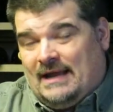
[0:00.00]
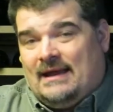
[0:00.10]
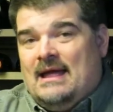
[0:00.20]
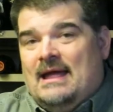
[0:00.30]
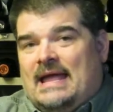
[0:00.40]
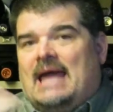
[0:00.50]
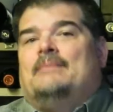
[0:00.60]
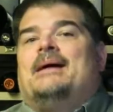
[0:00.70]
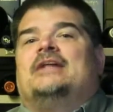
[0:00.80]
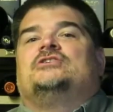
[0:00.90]
I can't
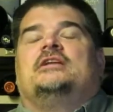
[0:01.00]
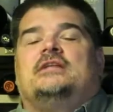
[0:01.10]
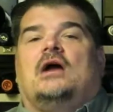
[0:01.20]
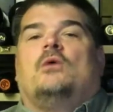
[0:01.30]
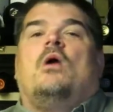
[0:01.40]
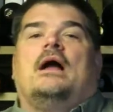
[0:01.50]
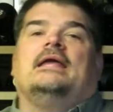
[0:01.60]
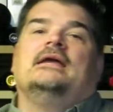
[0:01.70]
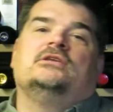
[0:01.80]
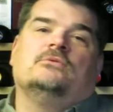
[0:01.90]
imagine a duck
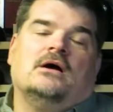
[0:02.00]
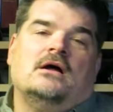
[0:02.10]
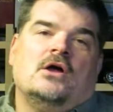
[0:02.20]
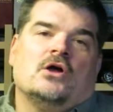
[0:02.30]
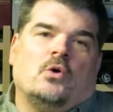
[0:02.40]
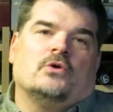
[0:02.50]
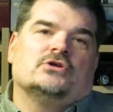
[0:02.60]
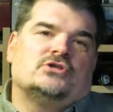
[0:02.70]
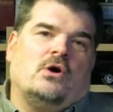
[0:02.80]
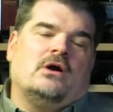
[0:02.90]
walking into a corner
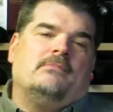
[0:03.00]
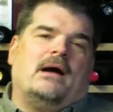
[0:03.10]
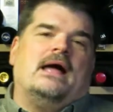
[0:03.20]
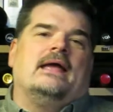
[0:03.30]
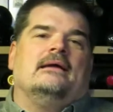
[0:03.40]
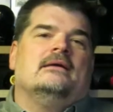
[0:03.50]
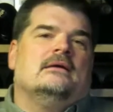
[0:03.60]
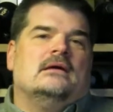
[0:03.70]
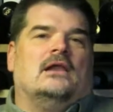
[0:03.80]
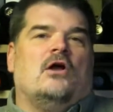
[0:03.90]
store and buying
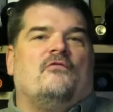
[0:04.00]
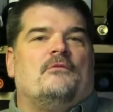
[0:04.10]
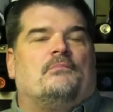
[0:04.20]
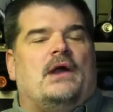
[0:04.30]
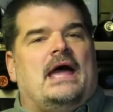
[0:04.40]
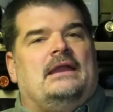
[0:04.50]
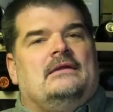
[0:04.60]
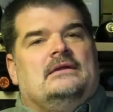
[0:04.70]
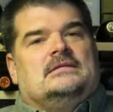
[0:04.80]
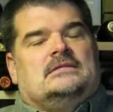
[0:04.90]
a loaf of bread,
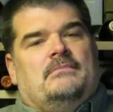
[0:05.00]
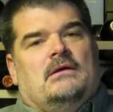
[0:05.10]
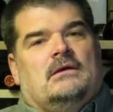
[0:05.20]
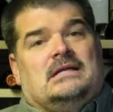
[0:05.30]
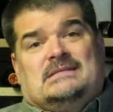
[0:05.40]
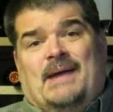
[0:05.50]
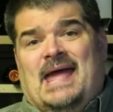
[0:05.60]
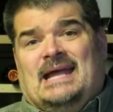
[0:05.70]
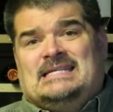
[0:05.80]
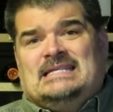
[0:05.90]
some milk, and some
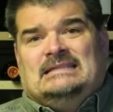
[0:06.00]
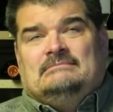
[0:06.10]
eggs.